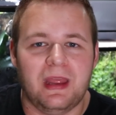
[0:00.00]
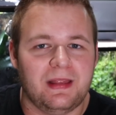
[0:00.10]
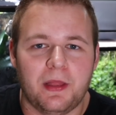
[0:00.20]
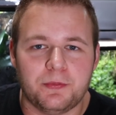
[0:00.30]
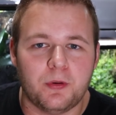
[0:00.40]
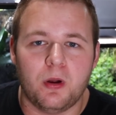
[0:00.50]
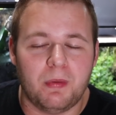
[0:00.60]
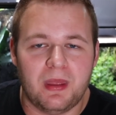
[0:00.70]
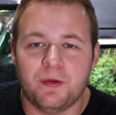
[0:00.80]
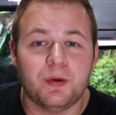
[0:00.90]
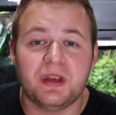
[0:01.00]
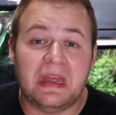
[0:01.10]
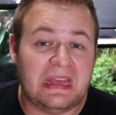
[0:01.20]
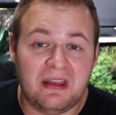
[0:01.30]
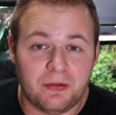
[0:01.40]
take that the wrong way. They weren't
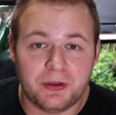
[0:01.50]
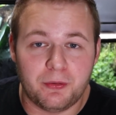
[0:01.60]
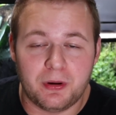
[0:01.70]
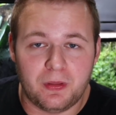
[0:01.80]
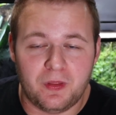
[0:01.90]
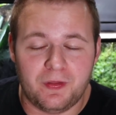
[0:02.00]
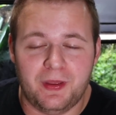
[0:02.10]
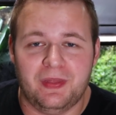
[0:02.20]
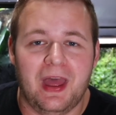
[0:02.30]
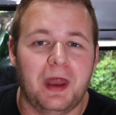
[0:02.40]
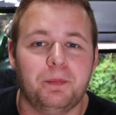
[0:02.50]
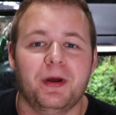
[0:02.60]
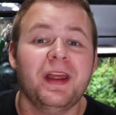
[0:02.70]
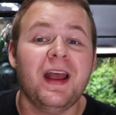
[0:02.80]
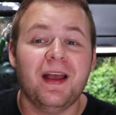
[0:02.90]
going to kill it or anything like that,
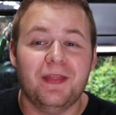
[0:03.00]
but